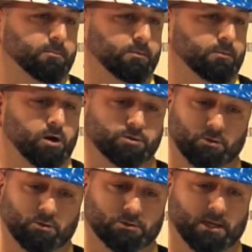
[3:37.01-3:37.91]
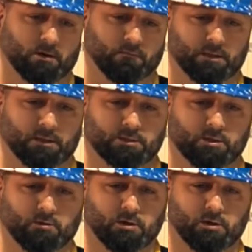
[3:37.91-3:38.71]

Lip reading: And we also delve in the internal